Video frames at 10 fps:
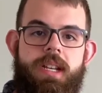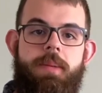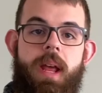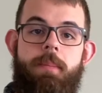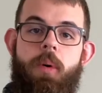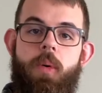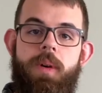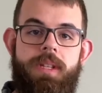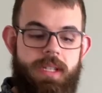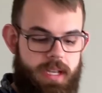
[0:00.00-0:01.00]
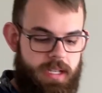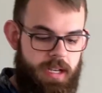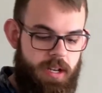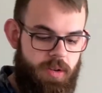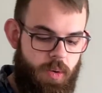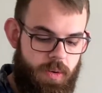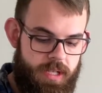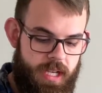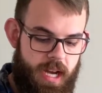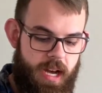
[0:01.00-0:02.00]
and points us towards
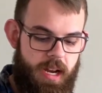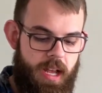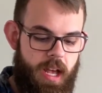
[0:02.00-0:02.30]
God.